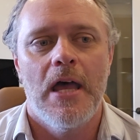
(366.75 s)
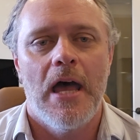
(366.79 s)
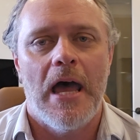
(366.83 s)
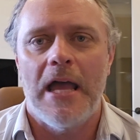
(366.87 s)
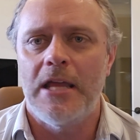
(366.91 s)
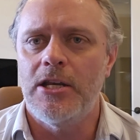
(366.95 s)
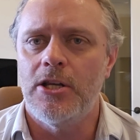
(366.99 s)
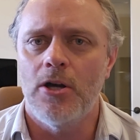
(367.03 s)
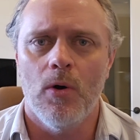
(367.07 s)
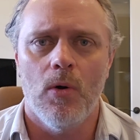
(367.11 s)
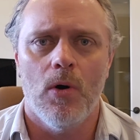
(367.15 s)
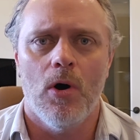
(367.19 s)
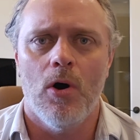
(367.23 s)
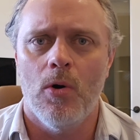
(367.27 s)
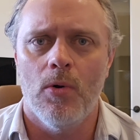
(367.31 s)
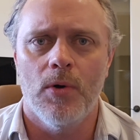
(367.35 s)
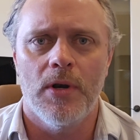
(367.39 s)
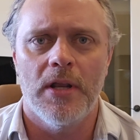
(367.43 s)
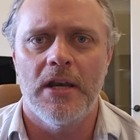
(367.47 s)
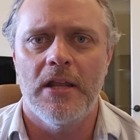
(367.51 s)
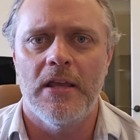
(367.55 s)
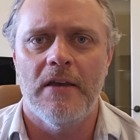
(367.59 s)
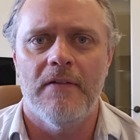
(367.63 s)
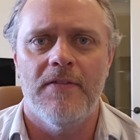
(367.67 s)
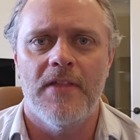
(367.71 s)
I don't own
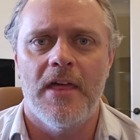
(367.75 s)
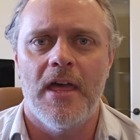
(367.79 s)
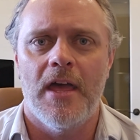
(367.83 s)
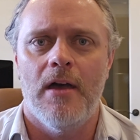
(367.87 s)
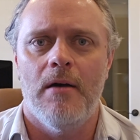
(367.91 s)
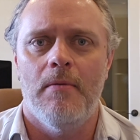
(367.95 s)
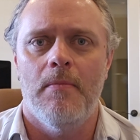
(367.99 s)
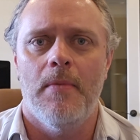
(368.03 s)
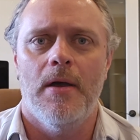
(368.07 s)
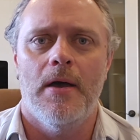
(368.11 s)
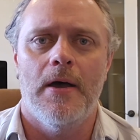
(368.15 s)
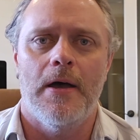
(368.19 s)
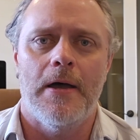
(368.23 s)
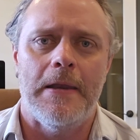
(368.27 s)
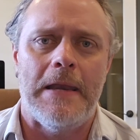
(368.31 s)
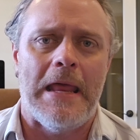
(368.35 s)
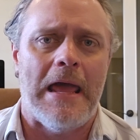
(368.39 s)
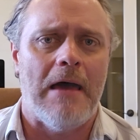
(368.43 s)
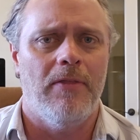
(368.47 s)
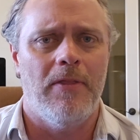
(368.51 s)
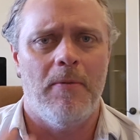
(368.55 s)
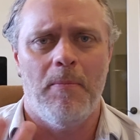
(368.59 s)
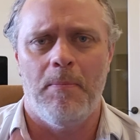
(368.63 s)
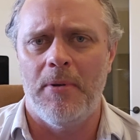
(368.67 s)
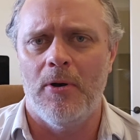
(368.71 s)
any of them.
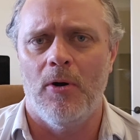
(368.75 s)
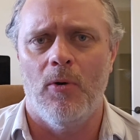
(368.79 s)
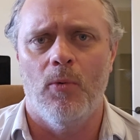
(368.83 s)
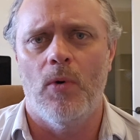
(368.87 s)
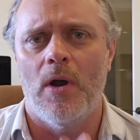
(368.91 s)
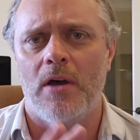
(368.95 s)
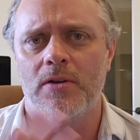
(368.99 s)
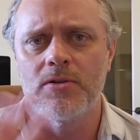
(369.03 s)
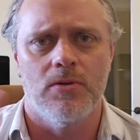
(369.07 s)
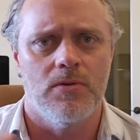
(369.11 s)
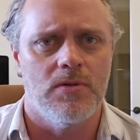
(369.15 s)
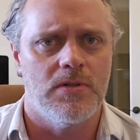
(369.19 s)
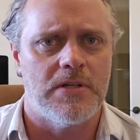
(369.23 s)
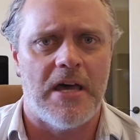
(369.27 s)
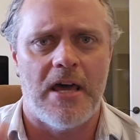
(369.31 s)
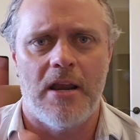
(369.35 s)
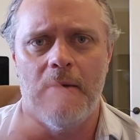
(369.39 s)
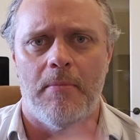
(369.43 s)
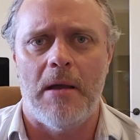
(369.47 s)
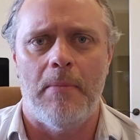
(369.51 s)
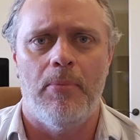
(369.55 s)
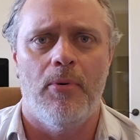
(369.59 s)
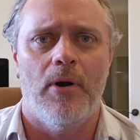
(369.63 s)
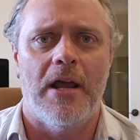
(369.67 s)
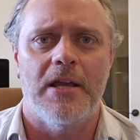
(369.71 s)
Now, the Bill Russell's out of
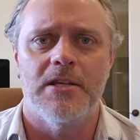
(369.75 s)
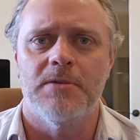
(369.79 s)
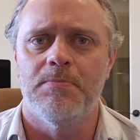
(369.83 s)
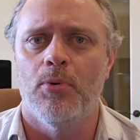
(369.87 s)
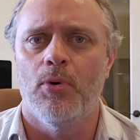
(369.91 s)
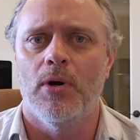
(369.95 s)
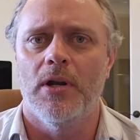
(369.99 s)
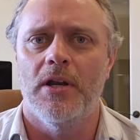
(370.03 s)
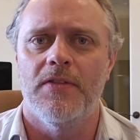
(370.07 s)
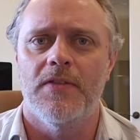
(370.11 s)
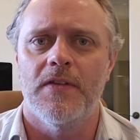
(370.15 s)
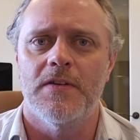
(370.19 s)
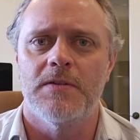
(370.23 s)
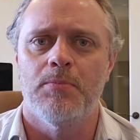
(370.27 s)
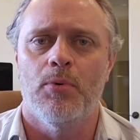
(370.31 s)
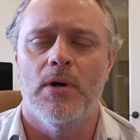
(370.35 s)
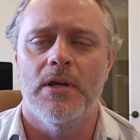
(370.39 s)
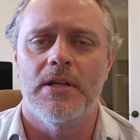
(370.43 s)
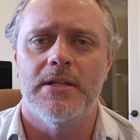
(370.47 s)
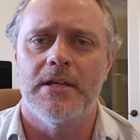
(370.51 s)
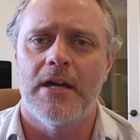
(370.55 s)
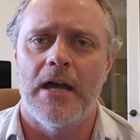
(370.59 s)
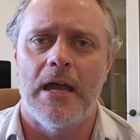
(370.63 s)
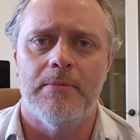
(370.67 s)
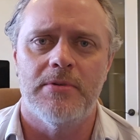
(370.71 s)
my price point at this point
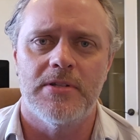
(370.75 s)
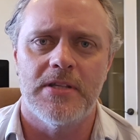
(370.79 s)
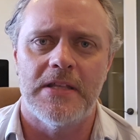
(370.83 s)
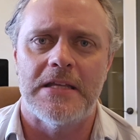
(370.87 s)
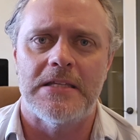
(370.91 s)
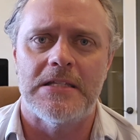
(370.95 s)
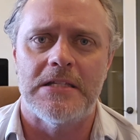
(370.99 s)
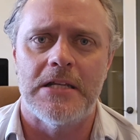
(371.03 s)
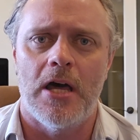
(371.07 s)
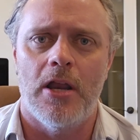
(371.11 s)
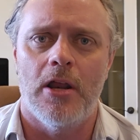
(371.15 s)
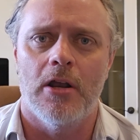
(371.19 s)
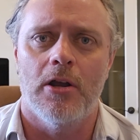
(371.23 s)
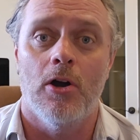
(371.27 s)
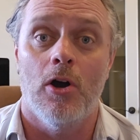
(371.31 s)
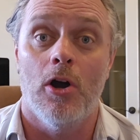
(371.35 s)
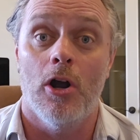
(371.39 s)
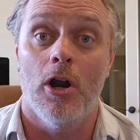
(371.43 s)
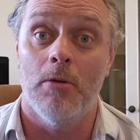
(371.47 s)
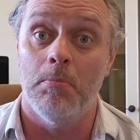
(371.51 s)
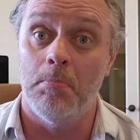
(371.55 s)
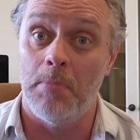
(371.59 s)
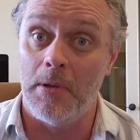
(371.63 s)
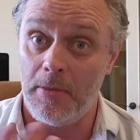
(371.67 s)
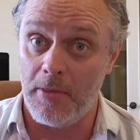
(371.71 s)
in time, so that's not a
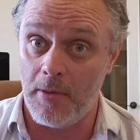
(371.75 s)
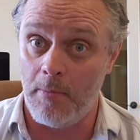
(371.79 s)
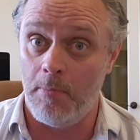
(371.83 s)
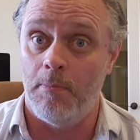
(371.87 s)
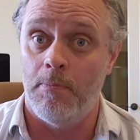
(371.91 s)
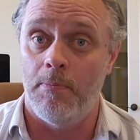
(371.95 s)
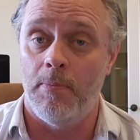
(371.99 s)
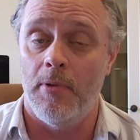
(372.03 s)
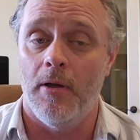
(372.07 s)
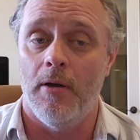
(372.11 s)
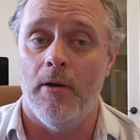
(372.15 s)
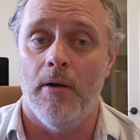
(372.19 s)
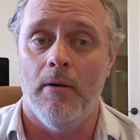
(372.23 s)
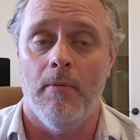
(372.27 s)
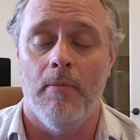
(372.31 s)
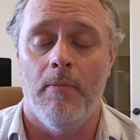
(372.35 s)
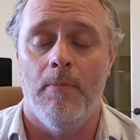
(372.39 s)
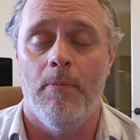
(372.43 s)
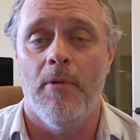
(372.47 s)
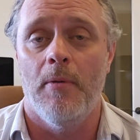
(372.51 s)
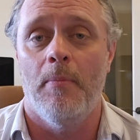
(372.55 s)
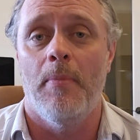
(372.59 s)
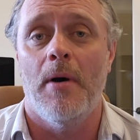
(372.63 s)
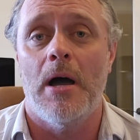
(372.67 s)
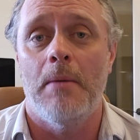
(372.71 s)
card, but
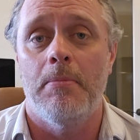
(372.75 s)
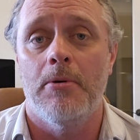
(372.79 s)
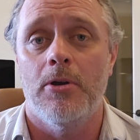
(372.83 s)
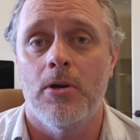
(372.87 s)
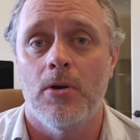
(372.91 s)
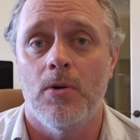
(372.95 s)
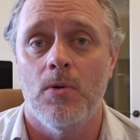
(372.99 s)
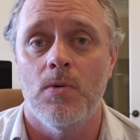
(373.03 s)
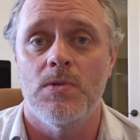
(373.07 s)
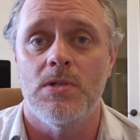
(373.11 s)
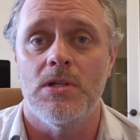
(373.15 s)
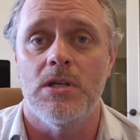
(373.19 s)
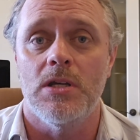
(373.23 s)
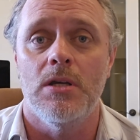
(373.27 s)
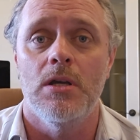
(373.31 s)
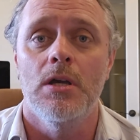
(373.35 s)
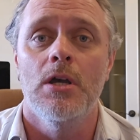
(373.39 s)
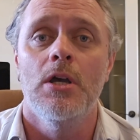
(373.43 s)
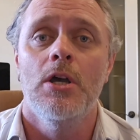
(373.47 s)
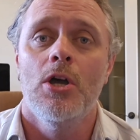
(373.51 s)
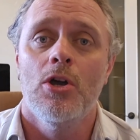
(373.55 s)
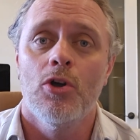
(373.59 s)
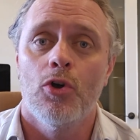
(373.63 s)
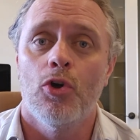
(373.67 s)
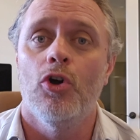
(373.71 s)
the Bob Cousy
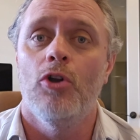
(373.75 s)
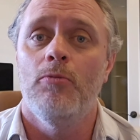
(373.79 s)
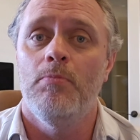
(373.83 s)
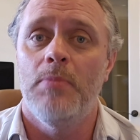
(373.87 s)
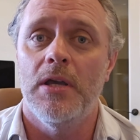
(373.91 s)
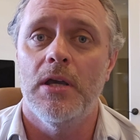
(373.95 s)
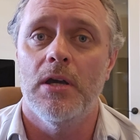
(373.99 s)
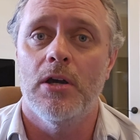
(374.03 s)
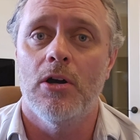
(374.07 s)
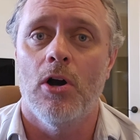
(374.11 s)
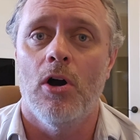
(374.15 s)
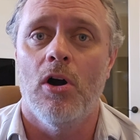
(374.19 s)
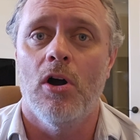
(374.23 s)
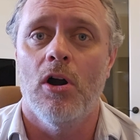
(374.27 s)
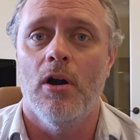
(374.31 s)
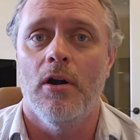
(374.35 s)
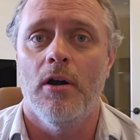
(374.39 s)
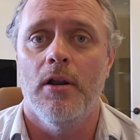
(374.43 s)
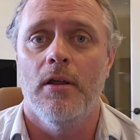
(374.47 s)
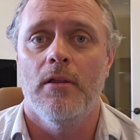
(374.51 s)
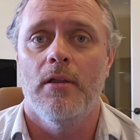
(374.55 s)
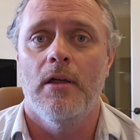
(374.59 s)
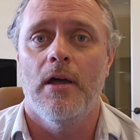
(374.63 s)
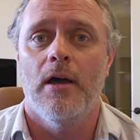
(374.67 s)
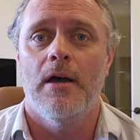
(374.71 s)
could be a
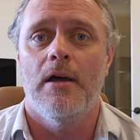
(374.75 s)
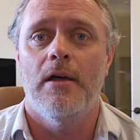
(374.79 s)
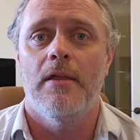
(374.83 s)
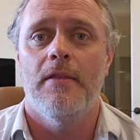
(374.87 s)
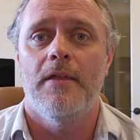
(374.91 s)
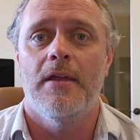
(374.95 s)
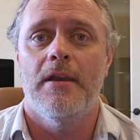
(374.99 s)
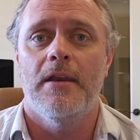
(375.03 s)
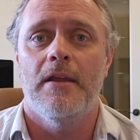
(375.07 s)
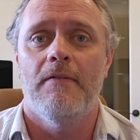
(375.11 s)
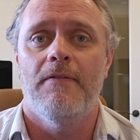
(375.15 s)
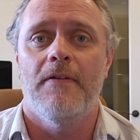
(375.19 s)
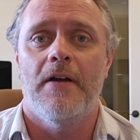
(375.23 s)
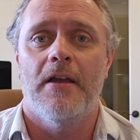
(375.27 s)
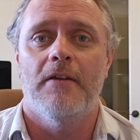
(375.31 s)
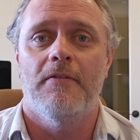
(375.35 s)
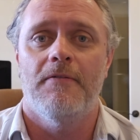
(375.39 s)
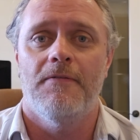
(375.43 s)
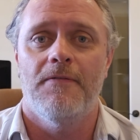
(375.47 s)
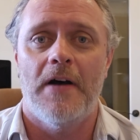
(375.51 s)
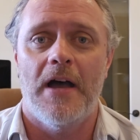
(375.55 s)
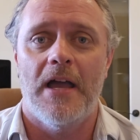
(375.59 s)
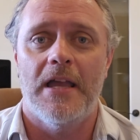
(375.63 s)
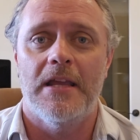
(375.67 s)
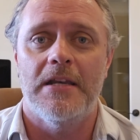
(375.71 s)
card that if I could
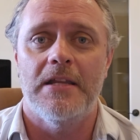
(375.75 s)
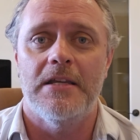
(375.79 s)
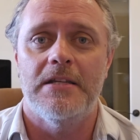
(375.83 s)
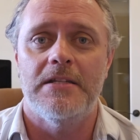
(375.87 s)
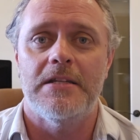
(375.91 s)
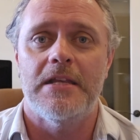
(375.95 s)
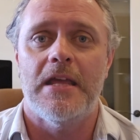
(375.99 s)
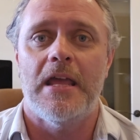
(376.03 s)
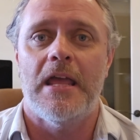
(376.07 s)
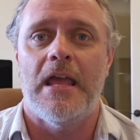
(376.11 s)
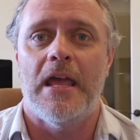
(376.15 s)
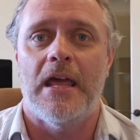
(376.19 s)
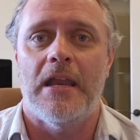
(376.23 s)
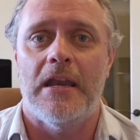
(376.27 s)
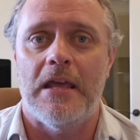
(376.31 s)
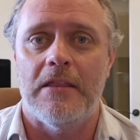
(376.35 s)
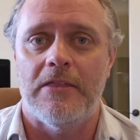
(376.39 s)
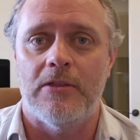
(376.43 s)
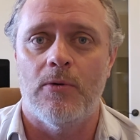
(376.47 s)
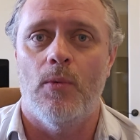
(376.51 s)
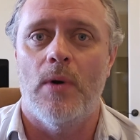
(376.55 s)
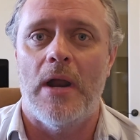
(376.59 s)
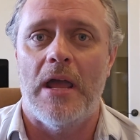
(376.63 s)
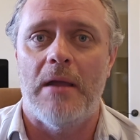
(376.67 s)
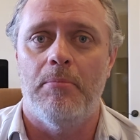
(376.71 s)
find it and at
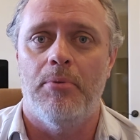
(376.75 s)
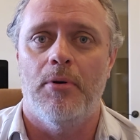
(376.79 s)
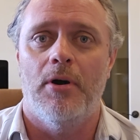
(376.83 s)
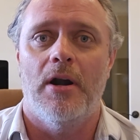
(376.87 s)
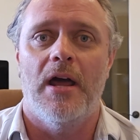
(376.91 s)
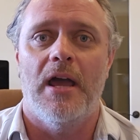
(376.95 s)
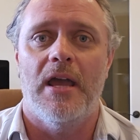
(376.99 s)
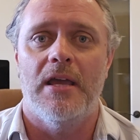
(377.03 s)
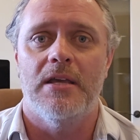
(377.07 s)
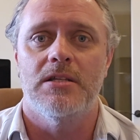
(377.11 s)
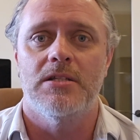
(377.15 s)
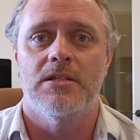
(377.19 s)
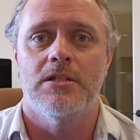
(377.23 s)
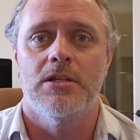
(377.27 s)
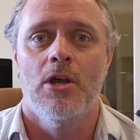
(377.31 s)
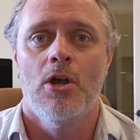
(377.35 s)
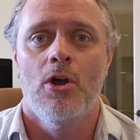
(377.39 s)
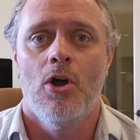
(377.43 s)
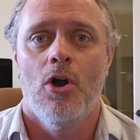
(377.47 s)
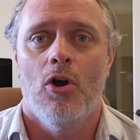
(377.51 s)
the right price,